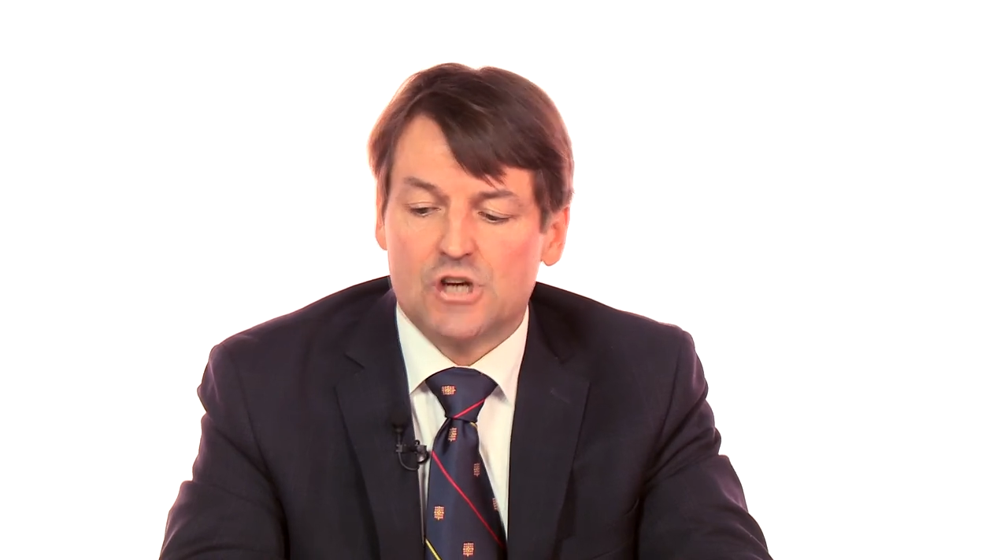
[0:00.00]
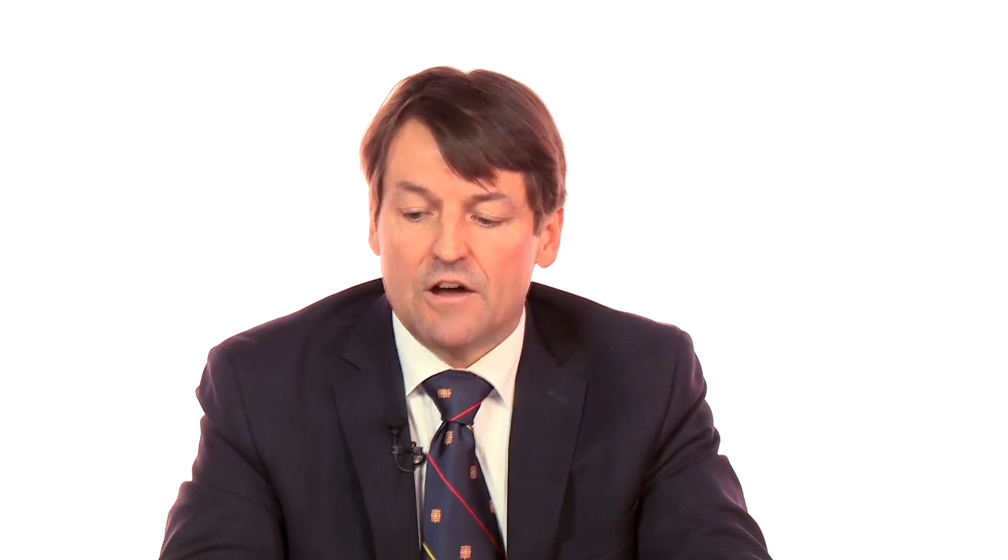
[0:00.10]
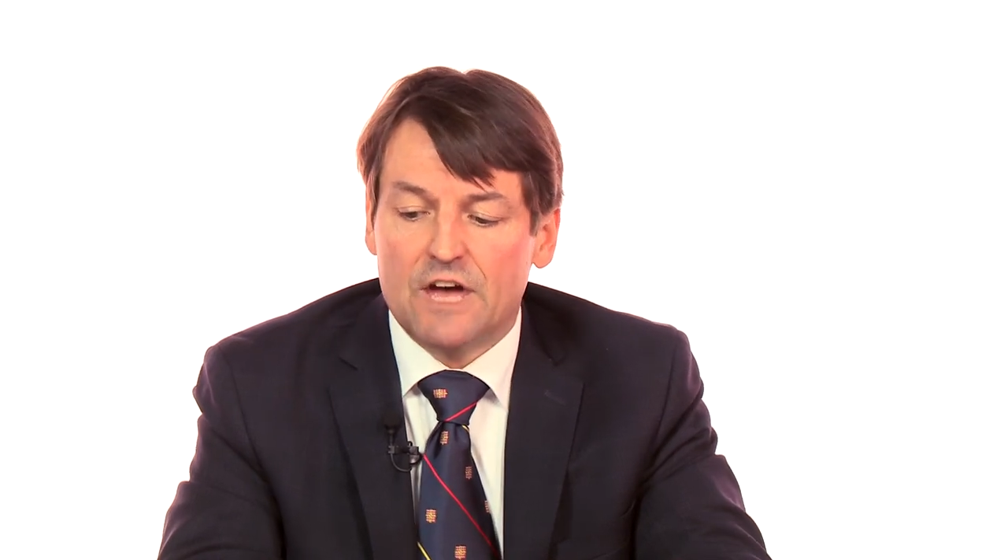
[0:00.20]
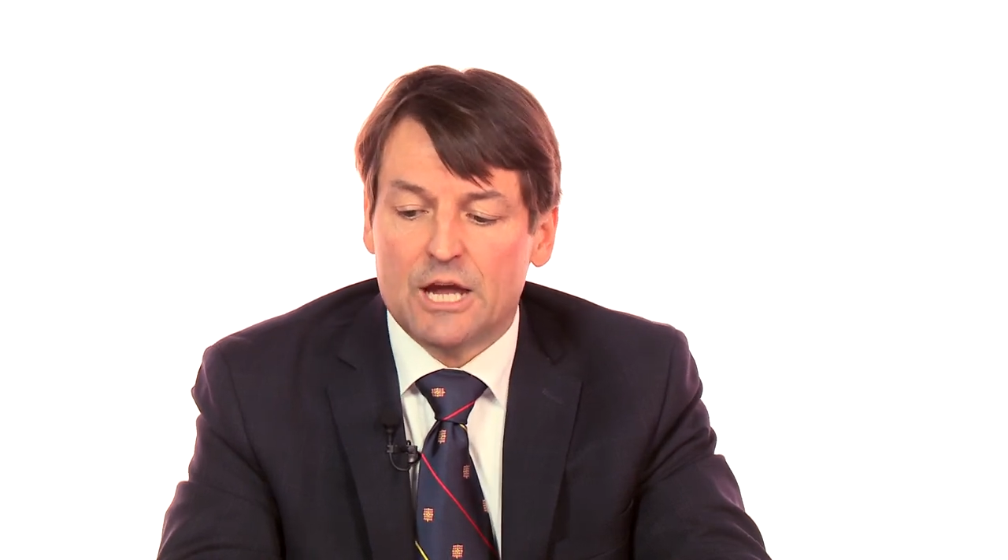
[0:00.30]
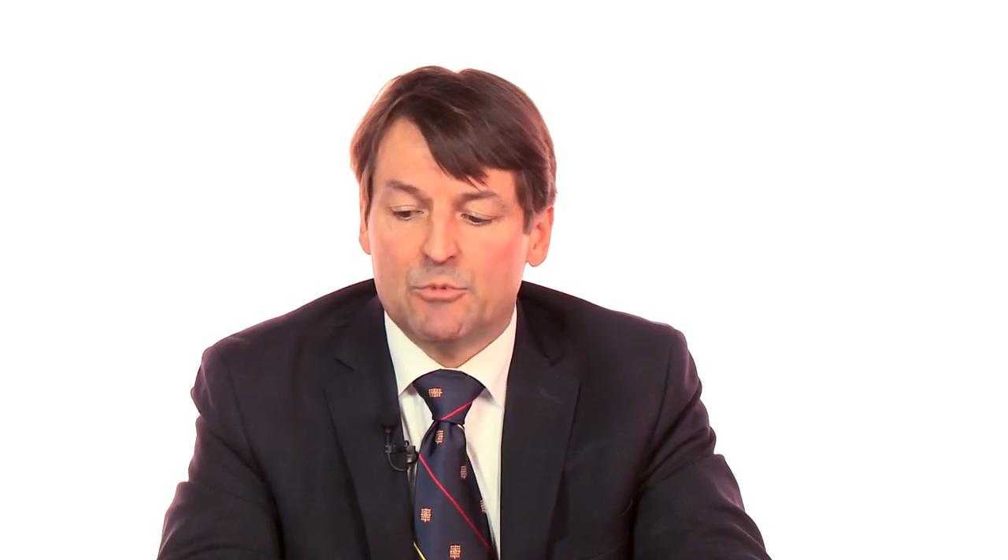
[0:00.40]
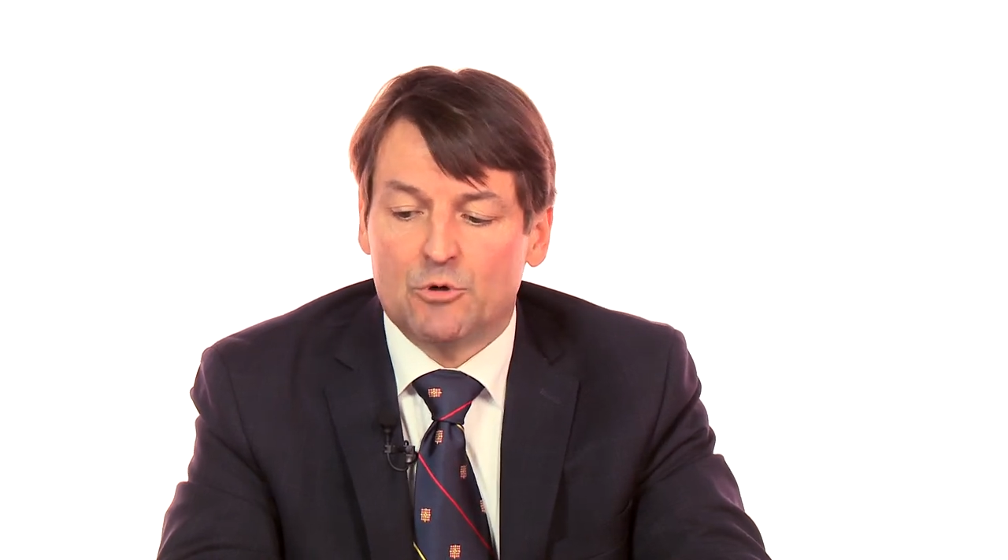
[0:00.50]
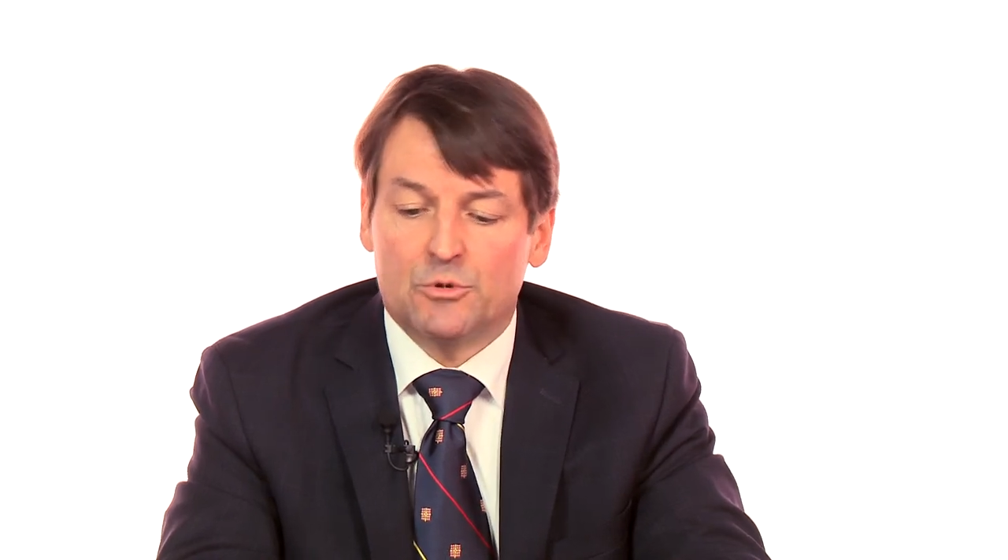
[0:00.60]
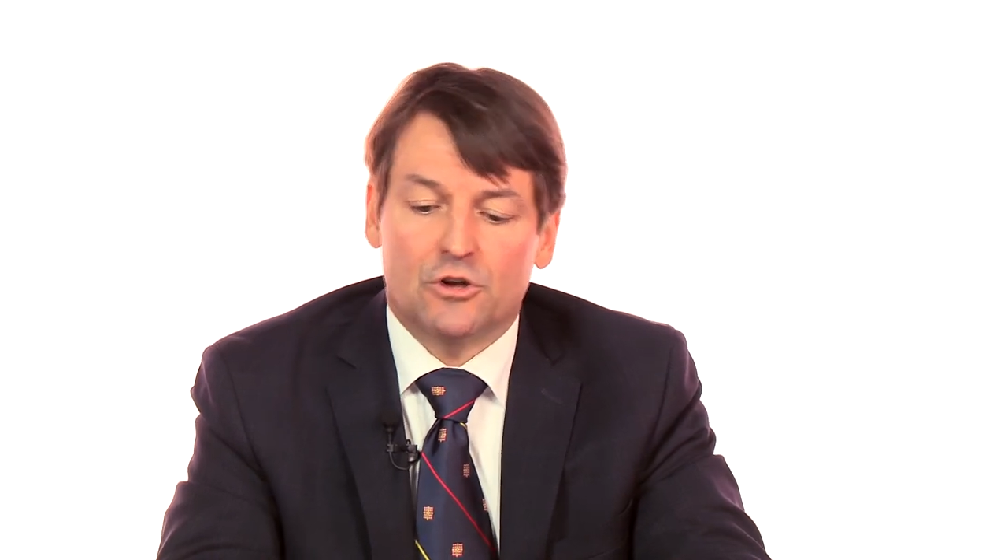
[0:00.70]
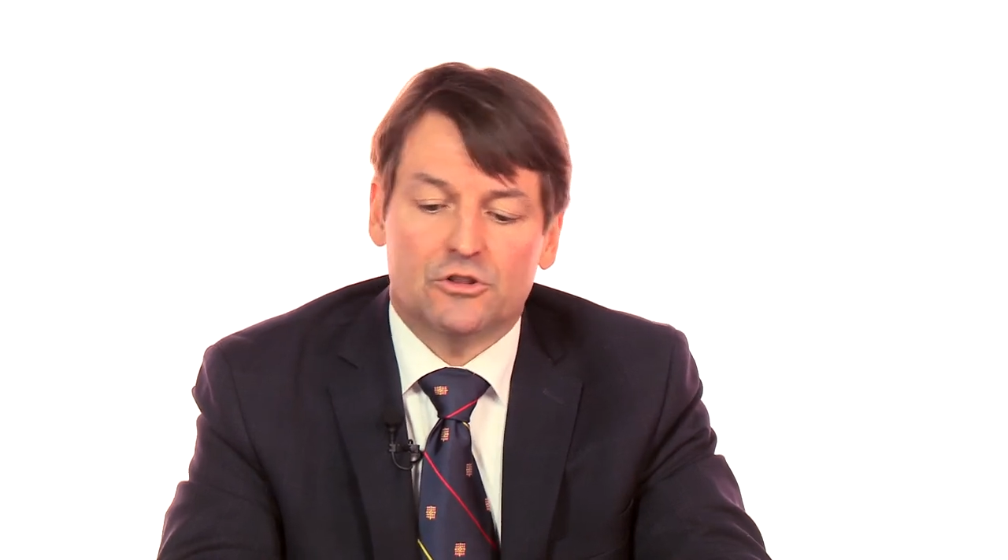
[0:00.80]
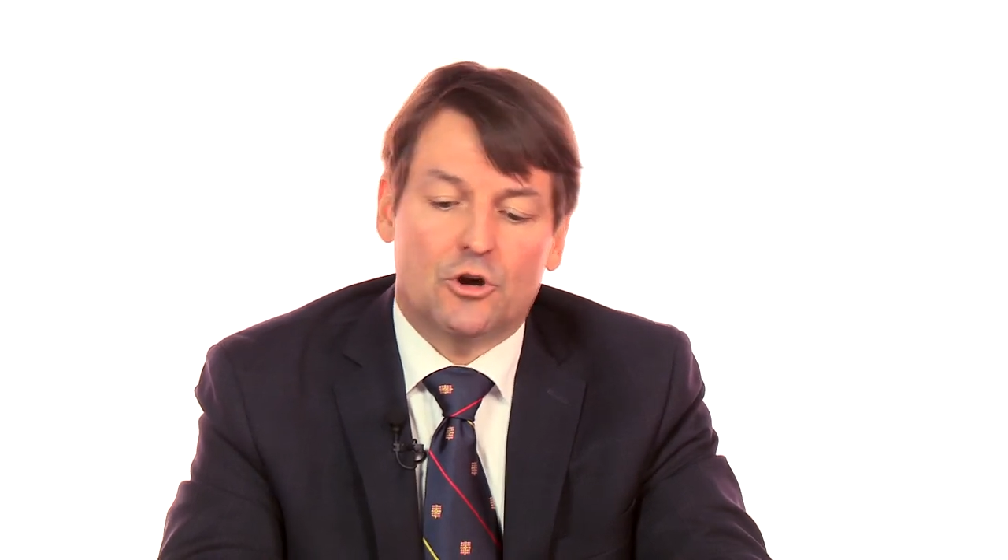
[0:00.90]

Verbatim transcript: Jean Vague Perbion